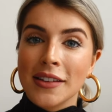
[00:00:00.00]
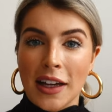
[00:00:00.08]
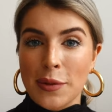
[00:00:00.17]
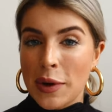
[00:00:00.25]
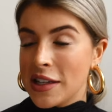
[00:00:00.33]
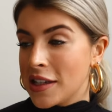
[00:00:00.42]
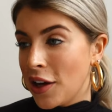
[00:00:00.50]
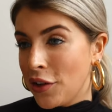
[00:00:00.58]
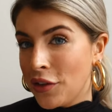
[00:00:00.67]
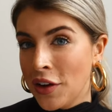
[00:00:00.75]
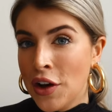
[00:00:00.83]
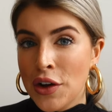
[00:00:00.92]
like
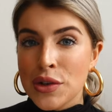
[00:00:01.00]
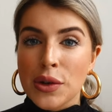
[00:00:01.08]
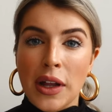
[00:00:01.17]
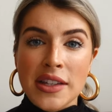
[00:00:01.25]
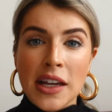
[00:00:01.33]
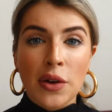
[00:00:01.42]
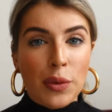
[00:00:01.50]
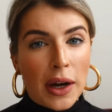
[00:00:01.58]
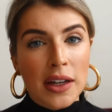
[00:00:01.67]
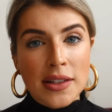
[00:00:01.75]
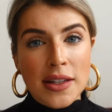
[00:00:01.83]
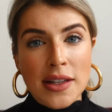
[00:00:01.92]
myself. So let's get
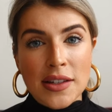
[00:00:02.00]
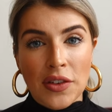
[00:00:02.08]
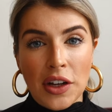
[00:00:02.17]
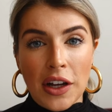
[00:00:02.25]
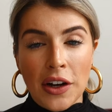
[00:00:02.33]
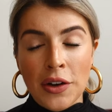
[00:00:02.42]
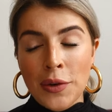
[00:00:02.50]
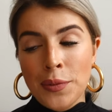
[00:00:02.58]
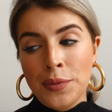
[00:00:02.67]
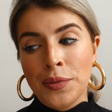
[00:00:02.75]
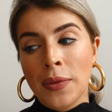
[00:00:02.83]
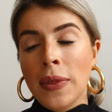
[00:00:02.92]
right into this video.
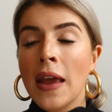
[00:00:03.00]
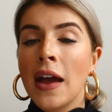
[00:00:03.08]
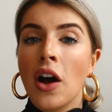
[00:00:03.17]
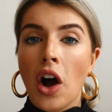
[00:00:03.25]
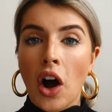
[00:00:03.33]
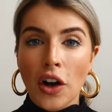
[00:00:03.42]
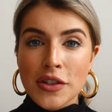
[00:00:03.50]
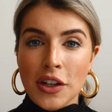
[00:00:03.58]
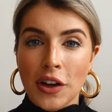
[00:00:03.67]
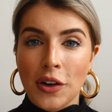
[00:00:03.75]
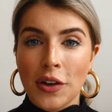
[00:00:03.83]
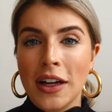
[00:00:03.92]

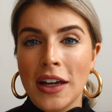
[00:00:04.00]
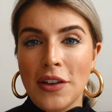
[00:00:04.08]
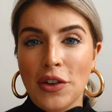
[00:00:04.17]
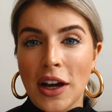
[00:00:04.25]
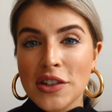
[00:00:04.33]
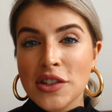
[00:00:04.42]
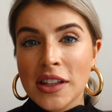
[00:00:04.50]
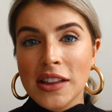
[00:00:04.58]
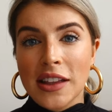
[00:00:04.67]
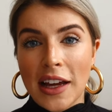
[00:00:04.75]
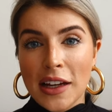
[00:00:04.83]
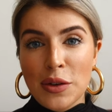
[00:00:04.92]
Also, if you guys
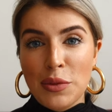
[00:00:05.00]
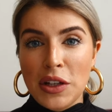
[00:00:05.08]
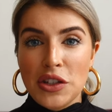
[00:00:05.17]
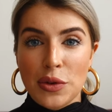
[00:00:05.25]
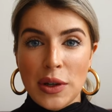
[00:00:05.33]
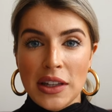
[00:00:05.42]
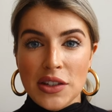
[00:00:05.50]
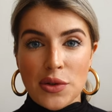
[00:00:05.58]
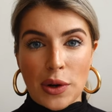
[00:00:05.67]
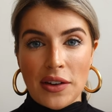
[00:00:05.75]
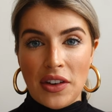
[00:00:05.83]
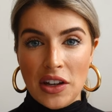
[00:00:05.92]
like me doing this
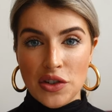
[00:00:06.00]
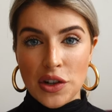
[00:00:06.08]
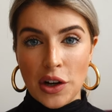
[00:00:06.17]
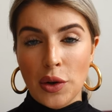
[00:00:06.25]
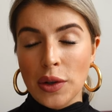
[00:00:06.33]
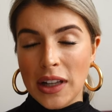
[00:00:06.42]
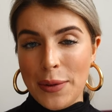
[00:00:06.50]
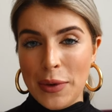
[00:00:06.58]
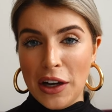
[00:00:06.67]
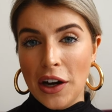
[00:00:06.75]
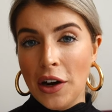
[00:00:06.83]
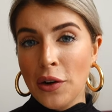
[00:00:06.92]
sort of intro, let
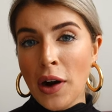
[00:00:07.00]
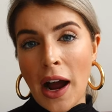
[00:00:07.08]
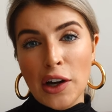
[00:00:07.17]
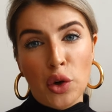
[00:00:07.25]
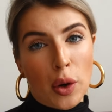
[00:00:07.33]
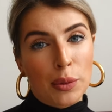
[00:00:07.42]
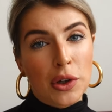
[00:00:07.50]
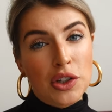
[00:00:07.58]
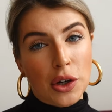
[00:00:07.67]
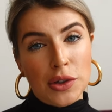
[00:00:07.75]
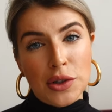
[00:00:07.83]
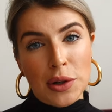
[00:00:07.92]
me know. I normally
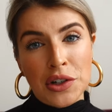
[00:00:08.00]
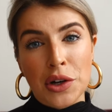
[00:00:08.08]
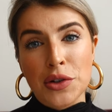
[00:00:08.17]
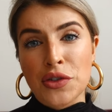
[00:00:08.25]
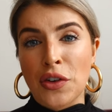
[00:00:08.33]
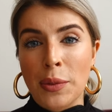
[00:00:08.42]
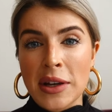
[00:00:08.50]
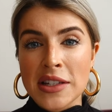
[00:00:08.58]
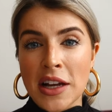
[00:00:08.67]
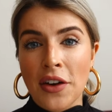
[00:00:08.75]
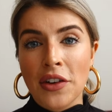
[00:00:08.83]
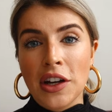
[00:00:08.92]
don't do intros for my
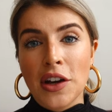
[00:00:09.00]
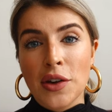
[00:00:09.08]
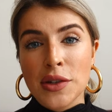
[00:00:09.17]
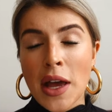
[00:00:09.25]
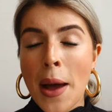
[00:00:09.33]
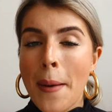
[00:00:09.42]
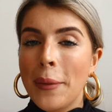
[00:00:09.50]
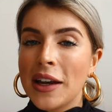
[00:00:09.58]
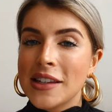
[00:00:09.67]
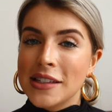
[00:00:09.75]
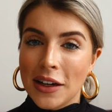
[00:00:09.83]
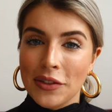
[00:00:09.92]
style videos, but
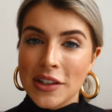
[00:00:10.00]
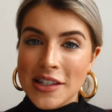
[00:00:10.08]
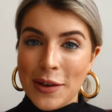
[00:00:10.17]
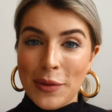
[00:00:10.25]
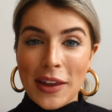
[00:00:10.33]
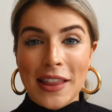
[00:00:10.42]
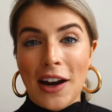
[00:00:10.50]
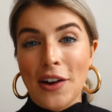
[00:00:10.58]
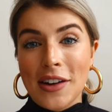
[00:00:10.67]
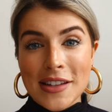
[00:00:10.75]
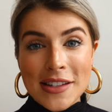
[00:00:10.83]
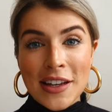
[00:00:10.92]
it's definitely something that I'll
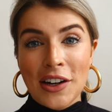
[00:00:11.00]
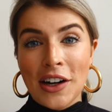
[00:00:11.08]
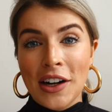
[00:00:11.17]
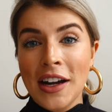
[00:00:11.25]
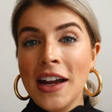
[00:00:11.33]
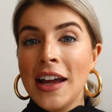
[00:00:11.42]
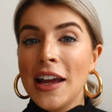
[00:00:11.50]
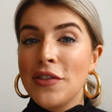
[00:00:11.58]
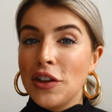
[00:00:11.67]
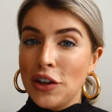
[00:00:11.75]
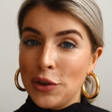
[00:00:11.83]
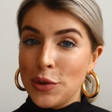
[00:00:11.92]
consider
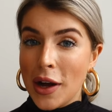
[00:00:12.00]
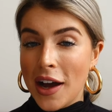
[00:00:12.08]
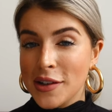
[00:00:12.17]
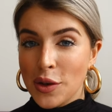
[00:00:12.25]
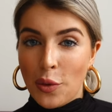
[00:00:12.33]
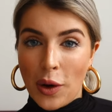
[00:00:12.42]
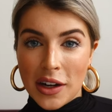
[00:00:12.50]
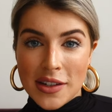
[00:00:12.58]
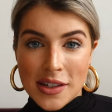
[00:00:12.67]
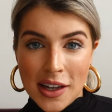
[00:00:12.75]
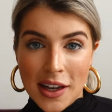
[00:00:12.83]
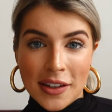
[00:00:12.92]
if you guys want
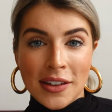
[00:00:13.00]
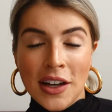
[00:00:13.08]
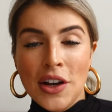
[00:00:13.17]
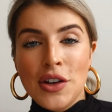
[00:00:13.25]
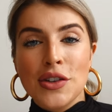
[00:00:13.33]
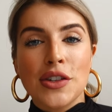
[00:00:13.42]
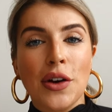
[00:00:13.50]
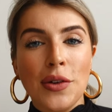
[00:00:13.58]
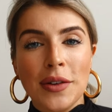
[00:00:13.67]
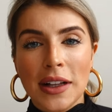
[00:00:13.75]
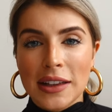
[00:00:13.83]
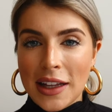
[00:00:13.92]
to see it. So
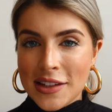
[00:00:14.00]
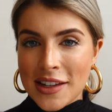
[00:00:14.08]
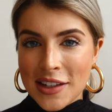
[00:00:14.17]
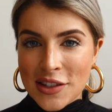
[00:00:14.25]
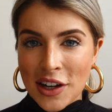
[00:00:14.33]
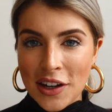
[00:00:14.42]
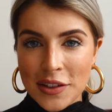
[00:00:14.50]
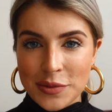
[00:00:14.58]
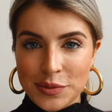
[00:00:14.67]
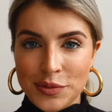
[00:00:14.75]
let's get started.